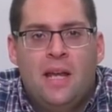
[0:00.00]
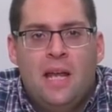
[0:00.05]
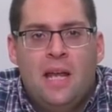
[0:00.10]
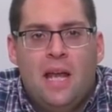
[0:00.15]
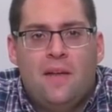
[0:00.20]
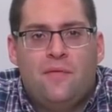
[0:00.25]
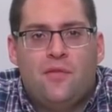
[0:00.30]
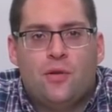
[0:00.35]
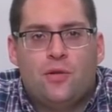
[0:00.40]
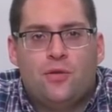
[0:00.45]

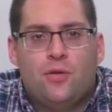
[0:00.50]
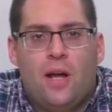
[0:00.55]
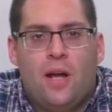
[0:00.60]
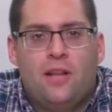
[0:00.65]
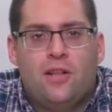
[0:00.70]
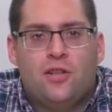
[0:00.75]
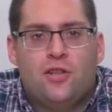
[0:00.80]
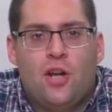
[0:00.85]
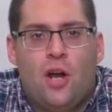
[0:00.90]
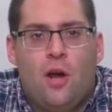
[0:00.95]
If you're enjoying
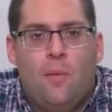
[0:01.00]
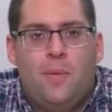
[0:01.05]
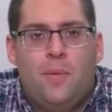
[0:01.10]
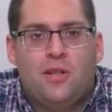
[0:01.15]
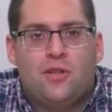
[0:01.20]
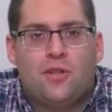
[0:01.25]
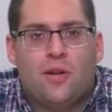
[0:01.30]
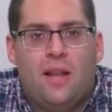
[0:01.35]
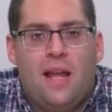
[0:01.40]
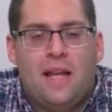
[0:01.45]
the show, be
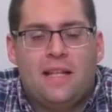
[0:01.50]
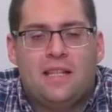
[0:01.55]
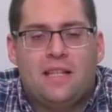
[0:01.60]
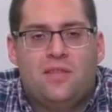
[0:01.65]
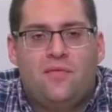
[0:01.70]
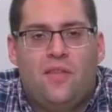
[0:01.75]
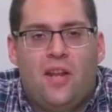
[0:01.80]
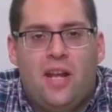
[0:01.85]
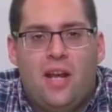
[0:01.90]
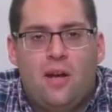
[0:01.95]
sure to like
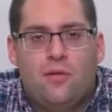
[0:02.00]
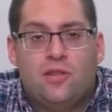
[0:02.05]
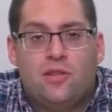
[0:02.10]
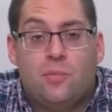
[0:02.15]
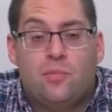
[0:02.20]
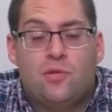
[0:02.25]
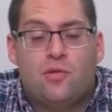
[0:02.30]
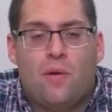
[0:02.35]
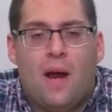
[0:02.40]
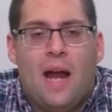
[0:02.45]
this video,
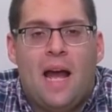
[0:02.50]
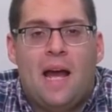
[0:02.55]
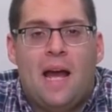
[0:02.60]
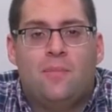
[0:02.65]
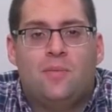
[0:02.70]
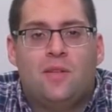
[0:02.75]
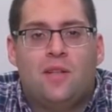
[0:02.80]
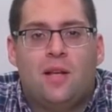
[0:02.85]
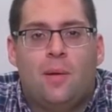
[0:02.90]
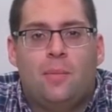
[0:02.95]

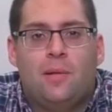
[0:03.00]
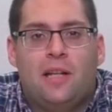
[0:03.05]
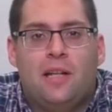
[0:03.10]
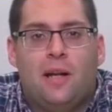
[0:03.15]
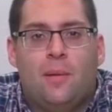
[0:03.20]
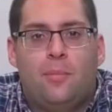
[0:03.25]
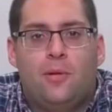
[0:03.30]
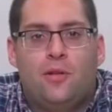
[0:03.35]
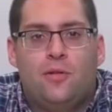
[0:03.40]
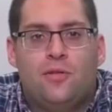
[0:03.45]
subscribe to
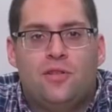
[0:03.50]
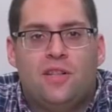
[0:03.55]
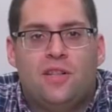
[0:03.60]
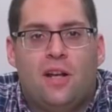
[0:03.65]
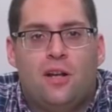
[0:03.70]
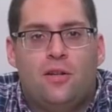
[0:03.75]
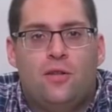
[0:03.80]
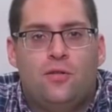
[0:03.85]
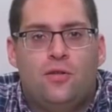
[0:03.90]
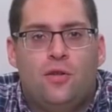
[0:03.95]
WDW News Today
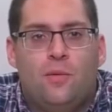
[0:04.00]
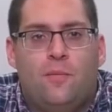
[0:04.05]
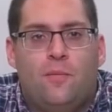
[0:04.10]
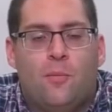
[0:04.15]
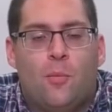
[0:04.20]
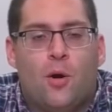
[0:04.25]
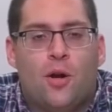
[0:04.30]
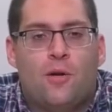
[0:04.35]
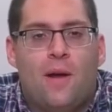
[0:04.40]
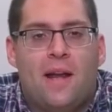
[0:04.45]
on YouTube for
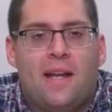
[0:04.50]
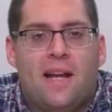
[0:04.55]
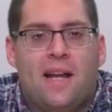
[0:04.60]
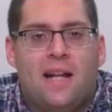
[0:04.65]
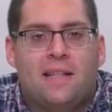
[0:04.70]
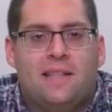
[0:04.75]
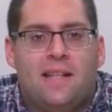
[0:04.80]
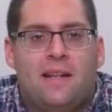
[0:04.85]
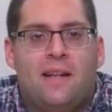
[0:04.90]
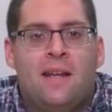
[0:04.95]
more great
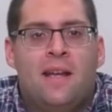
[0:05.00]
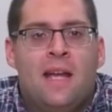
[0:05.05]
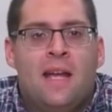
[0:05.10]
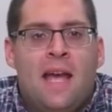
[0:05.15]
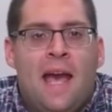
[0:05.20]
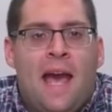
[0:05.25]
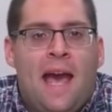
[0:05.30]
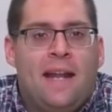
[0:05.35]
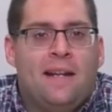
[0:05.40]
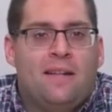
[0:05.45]
content,
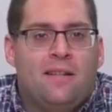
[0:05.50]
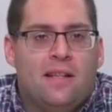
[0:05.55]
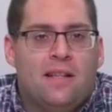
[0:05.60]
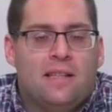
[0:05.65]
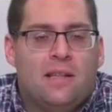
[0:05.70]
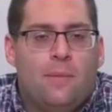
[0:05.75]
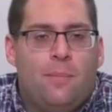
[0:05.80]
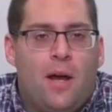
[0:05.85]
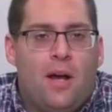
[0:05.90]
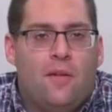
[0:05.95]
and
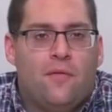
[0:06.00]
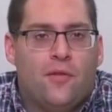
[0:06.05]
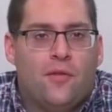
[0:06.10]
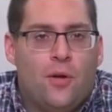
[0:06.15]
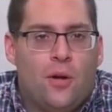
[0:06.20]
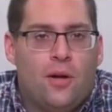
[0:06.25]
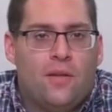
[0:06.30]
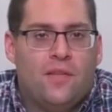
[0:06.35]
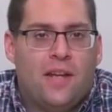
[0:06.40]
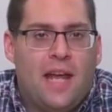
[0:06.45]
click the bell for
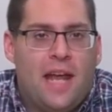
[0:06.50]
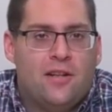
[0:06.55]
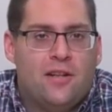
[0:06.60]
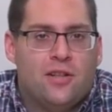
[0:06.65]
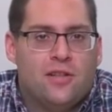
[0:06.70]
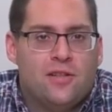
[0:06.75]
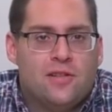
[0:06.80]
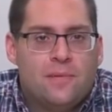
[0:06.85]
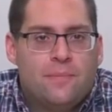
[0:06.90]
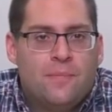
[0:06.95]

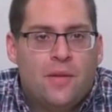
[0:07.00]
notifications.